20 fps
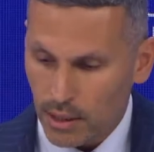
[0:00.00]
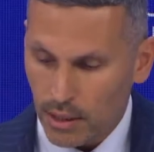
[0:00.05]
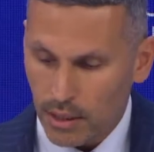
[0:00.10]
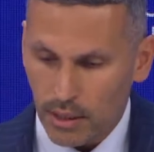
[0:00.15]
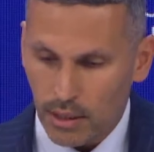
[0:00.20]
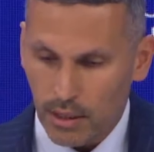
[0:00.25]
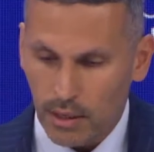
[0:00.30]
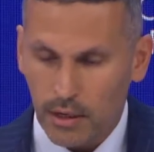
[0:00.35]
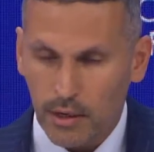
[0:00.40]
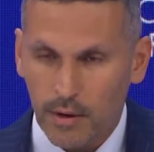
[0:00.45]

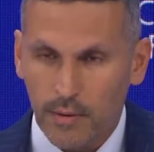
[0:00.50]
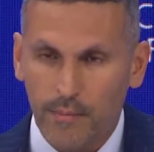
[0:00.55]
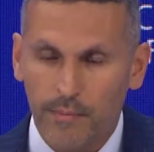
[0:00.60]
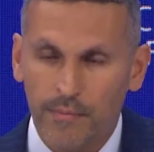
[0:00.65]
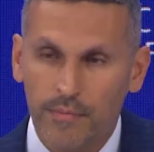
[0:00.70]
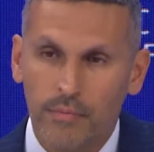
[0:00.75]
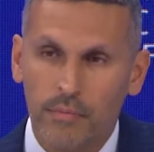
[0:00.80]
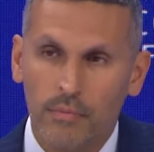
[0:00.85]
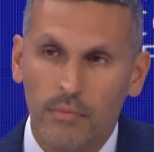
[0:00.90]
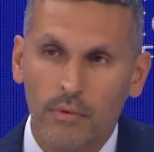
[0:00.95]

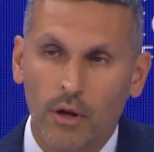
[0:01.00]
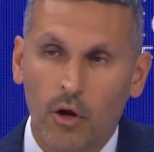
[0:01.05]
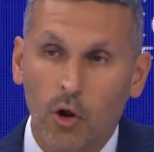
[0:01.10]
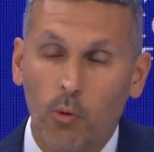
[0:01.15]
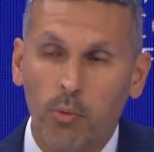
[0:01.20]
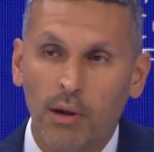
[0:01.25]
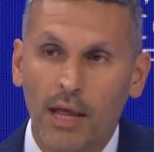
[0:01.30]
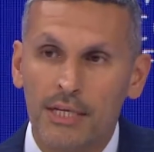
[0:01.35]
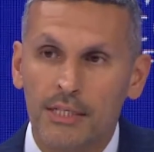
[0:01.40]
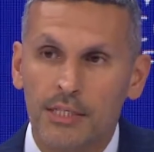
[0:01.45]

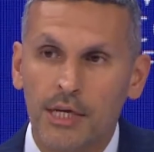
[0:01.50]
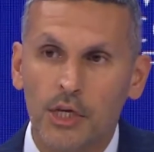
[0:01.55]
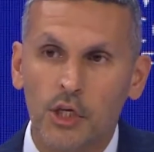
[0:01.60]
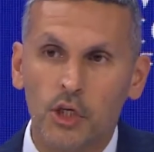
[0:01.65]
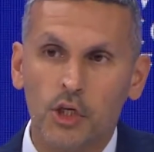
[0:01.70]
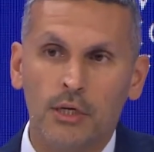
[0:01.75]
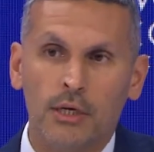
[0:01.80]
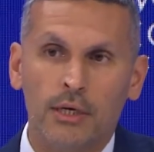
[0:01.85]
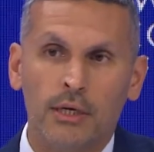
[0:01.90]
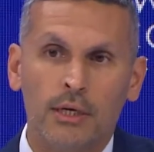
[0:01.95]

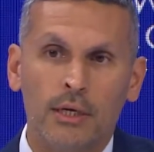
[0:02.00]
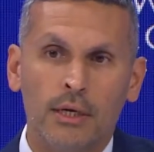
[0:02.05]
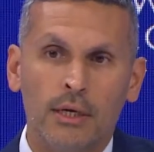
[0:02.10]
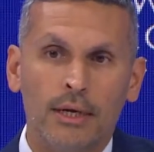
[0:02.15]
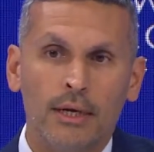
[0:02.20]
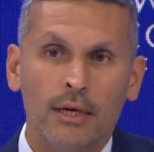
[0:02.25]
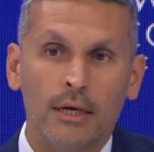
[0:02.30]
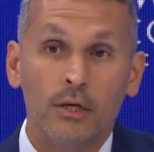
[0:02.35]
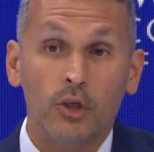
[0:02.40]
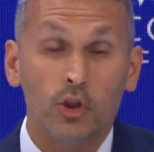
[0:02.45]
globalization,
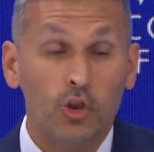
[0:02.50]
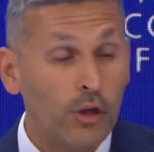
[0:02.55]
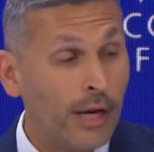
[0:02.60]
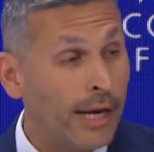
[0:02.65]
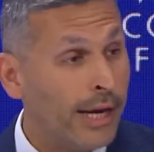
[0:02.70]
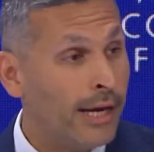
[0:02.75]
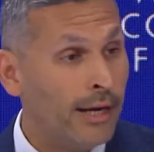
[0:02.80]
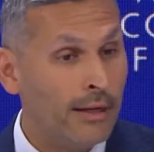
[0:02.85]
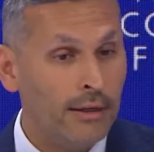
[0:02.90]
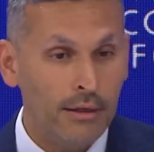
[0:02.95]

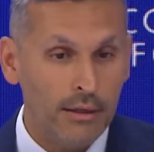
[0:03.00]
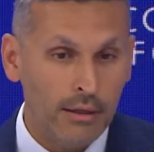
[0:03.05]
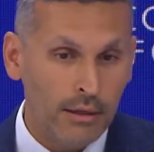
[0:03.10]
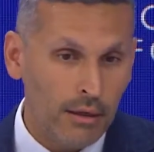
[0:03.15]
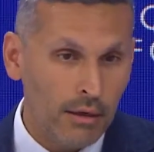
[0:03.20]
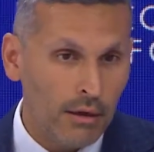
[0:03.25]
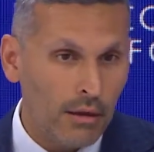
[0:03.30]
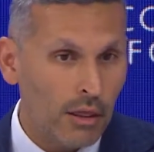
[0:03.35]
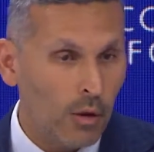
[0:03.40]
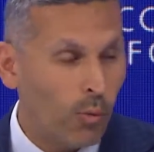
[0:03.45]
trade,
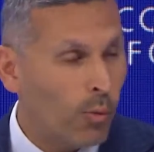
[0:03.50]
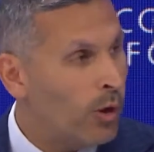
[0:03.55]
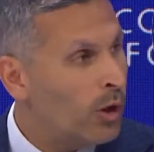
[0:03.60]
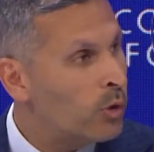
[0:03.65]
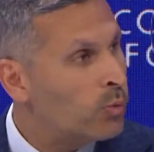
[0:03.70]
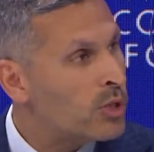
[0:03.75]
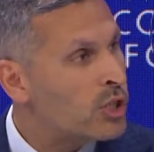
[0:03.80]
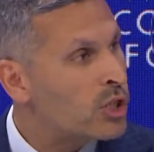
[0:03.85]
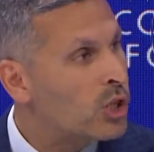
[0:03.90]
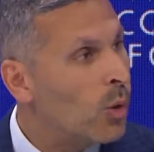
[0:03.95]
the
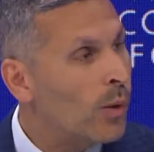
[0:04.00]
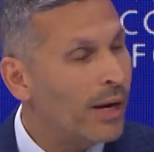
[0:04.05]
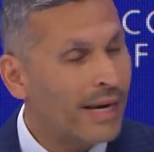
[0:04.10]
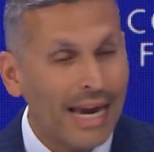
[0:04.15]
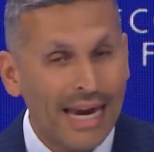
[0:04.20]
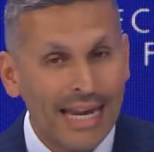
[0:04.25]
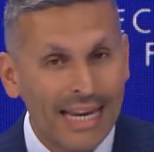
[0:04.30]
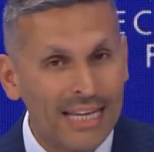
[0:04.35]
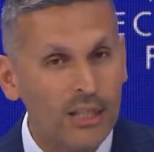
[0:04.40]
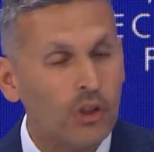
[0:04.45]
world was going
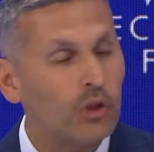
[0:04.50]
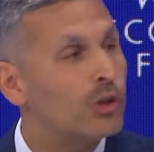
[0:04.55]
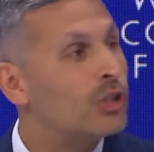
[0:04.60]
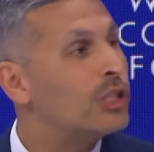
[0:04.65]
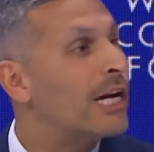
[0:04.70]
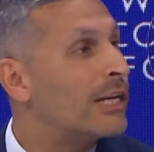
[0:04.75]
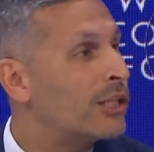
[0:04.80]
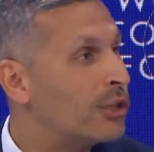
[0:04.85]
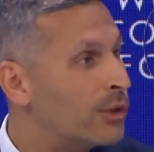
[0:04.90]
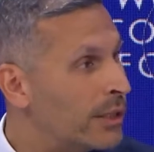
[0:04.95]
in a
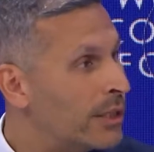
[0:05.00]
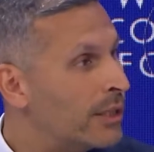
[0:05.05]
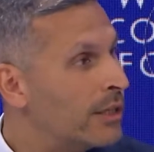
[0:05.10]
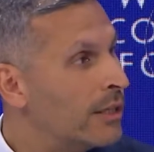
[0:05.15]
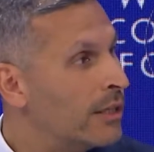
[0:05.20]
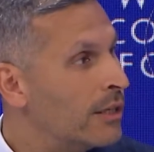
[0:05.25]
trajectory